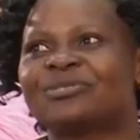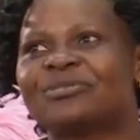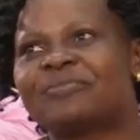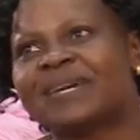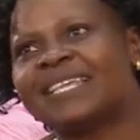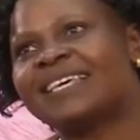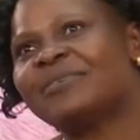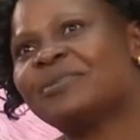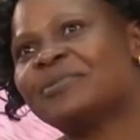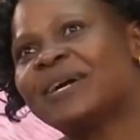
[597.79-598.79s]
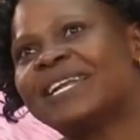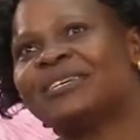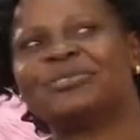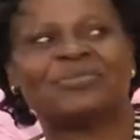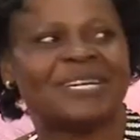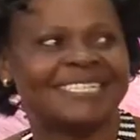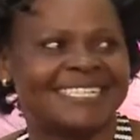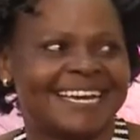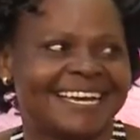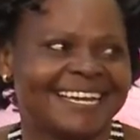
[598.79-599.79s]
although by then we were Legio
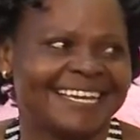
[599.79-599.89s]
Maria.